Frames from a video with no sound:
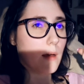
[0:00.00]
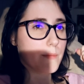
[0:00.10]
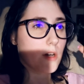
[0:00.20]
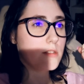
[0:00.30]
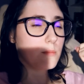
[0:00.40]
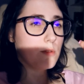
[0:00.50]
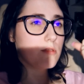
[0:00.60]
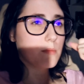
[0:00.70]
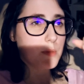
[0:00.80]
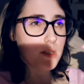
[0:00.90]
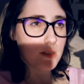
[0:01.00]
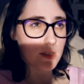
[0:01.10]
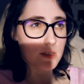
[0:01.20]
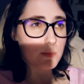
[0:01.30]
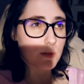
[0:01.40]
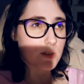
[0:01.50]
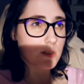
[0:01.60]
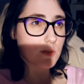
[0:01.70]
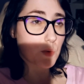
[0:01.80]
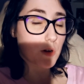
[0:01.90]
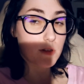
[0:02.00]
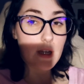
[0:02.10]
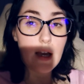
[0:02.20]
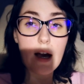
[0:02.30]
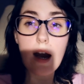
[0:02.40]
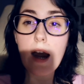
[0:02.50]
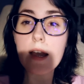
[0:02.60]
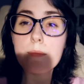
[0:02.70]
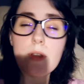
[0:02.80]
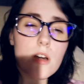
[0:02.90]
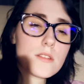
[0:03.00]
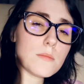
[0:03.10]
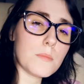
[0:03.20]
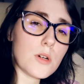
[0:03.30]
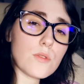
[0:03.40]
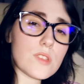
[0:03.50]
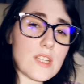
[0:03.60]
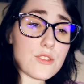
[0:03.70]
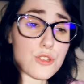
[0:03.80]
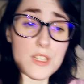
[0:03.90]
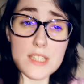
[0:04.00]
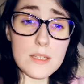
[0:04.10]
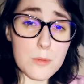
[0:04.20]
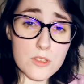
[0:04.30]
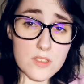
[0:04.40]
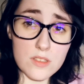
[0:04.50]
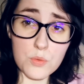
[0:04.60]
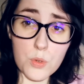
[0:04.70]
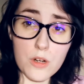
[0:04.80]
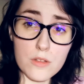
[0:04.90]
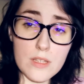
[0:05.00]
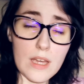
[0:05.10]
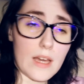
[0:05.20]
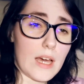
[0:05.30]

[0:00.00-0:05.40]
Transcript: I'm not the most opinionated person in the world. I am not the most entertaining person in the world.